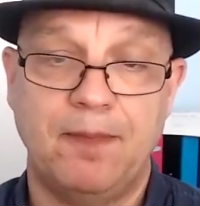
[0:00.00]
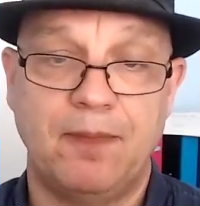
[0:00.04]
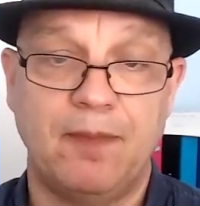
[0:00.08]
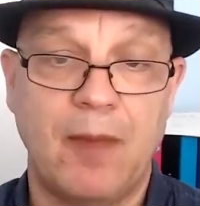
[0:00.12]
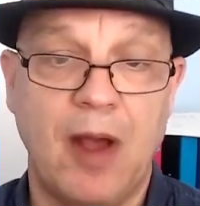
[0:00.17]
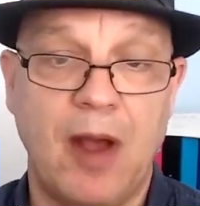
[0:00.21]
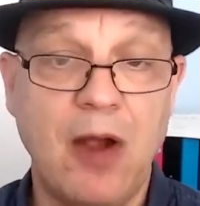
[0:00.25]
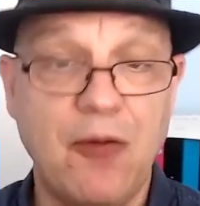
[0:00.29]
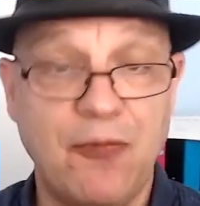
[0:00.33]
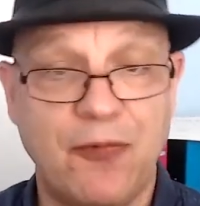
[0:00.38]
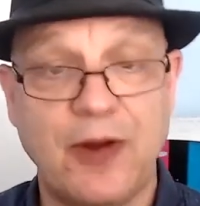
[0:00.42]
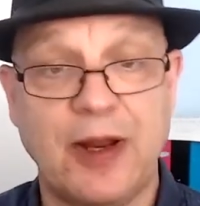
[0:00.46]

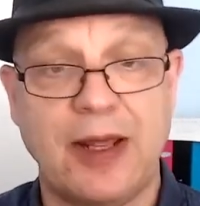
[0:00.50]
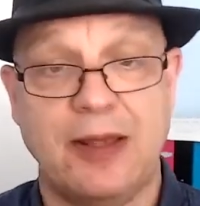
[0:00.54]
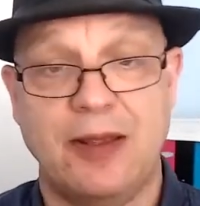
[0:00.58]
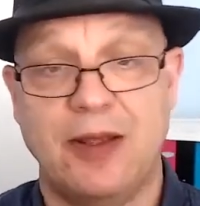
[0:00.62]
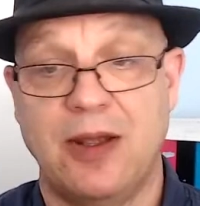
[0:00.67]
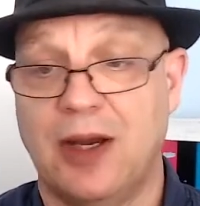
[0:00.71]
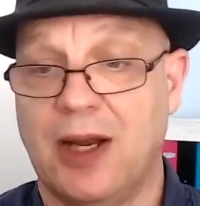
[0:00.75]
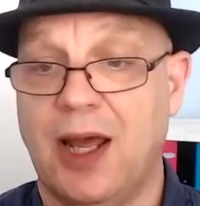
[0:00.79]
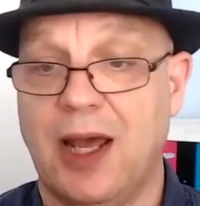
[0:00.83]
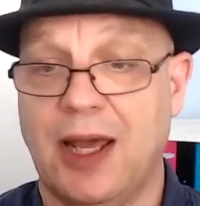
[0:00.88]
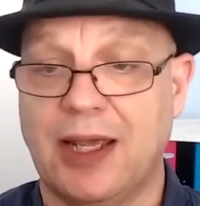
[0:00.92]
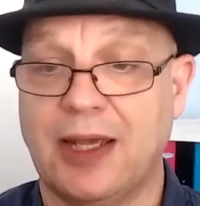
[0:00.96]
Hopefully
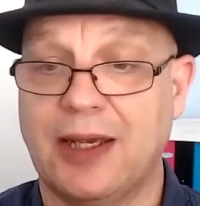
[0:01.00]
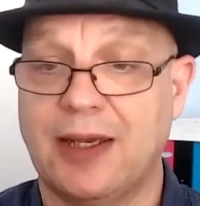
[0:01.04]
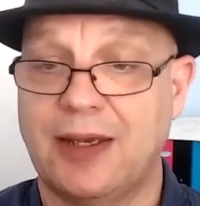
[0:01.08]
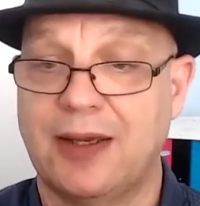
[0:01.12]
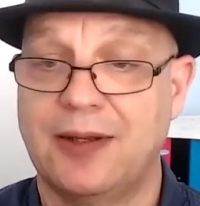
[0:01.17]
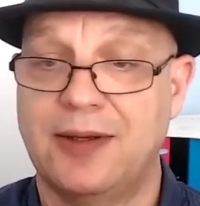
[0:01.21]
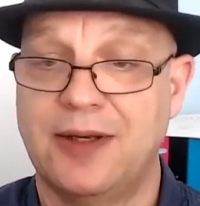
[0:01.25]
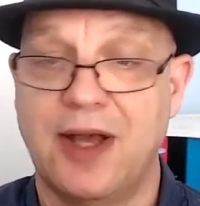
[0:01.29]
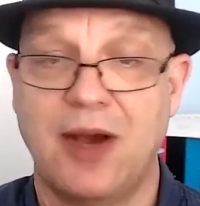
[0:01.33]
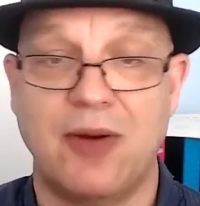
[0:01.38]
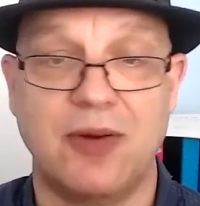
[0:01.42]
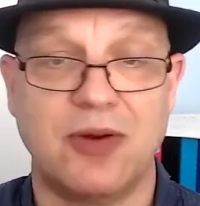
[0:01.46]
you
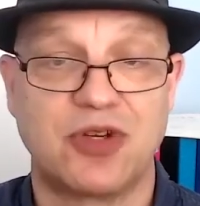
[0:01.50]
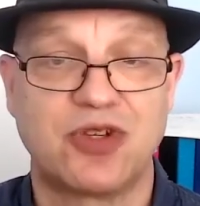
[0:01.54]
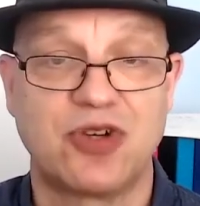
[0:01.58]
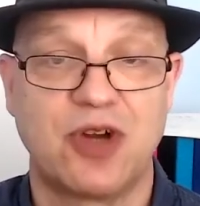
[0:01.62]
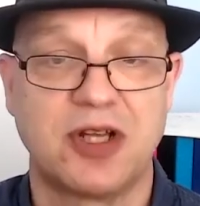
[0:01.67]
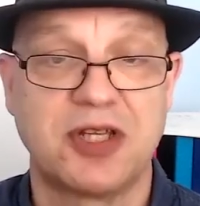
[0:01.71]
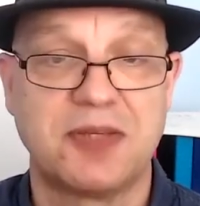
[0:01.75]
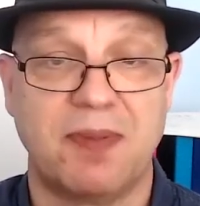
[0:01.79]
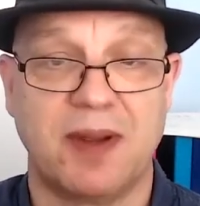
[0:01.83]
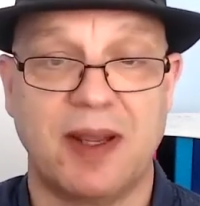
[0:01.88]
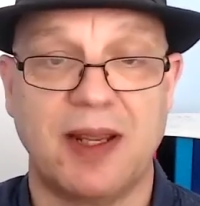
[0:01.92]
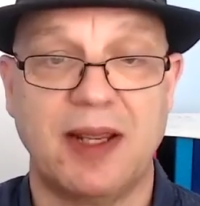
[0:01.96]
like, know and
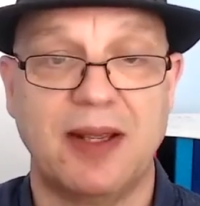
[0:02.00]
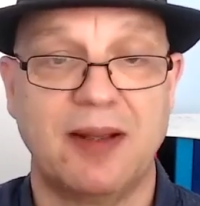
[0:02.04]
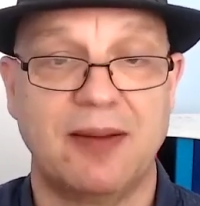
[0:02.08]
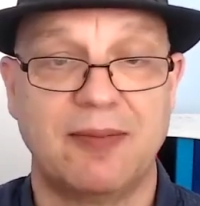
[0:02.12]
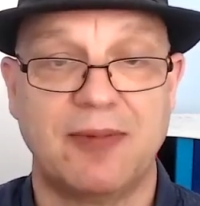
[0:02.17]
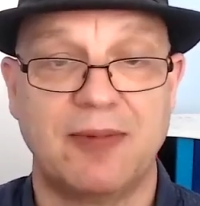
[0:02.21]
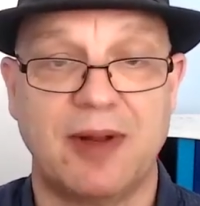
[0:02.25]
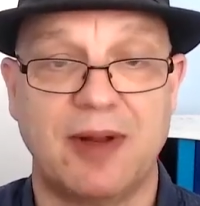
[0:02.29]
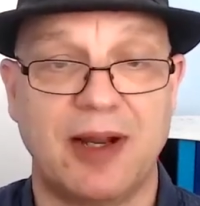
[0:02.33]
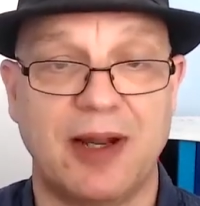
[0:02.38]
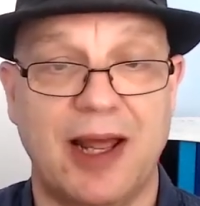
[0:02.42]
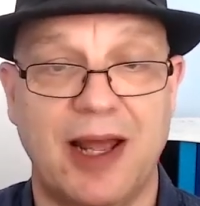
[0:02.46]
trust me.
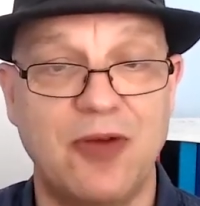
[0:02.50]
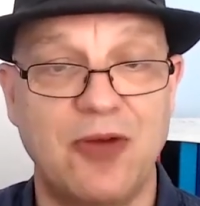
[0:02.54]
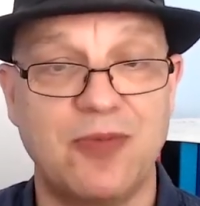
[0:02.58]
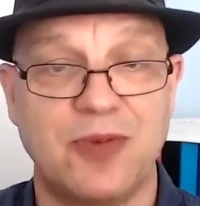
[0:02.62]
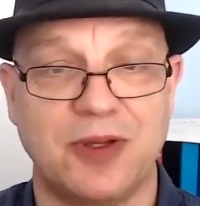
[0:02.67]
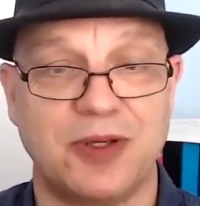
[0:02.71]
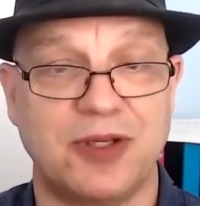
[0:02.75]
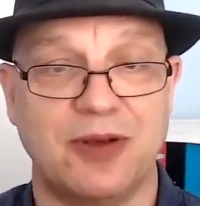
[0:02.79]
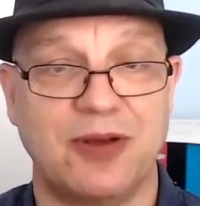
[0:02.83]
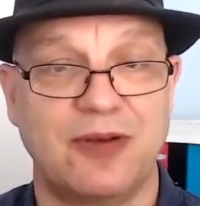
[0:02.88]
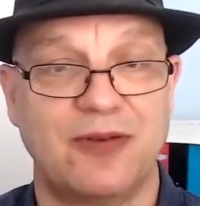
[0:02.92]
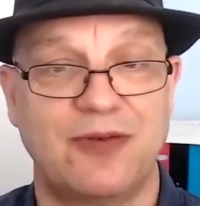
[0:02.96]
Well, I hope
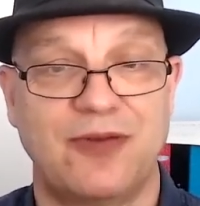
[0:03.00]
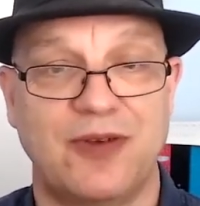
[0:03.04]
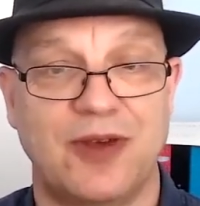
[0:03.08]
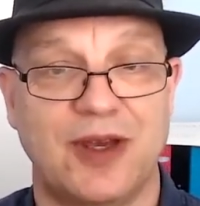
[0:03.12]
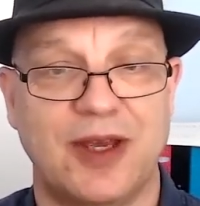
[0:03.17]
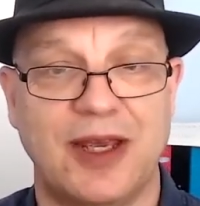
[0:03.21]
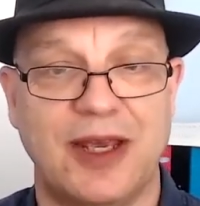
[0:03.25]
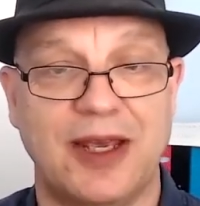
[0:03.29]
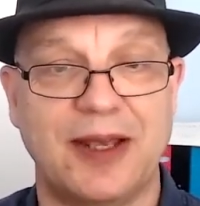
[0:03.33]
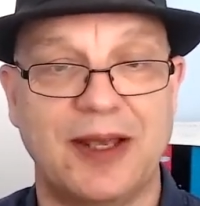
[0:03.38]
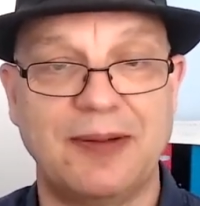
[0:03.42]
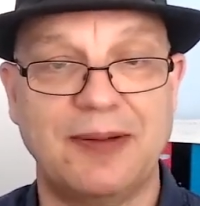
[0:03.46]
you do if you're
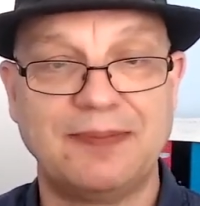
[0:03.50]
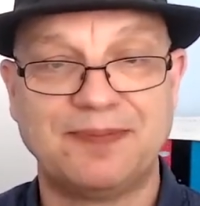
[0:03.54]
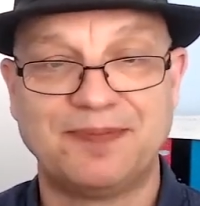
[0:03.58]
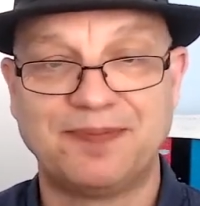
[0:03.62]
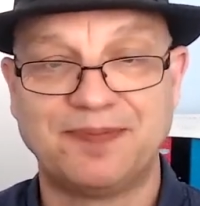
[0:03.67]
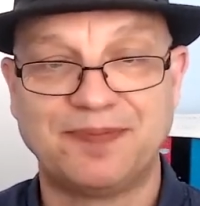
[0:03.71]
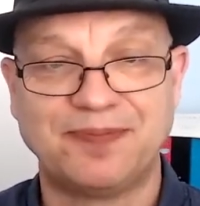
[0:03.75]
here.